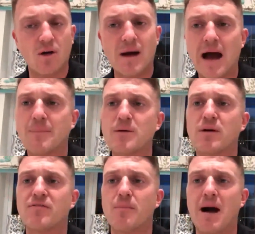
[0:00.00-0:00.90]
that I'm
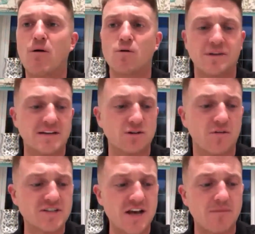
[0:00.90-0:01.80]
happy with about all
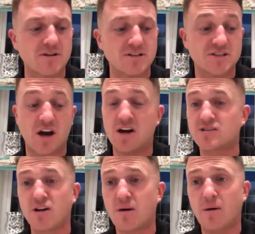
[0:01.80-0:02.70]
this, obviously I'm
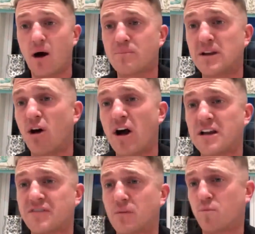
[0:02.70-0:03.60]
concerned, and I'd be
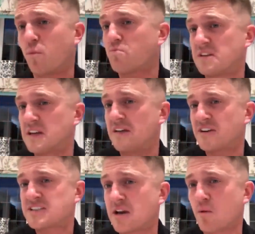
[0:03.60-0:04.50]
lying
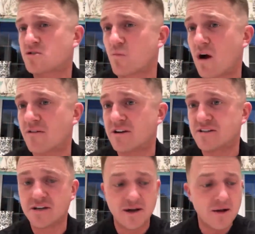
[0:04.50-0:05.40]
if I said I wasn't
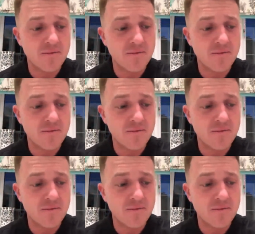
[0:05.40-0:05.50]
worried.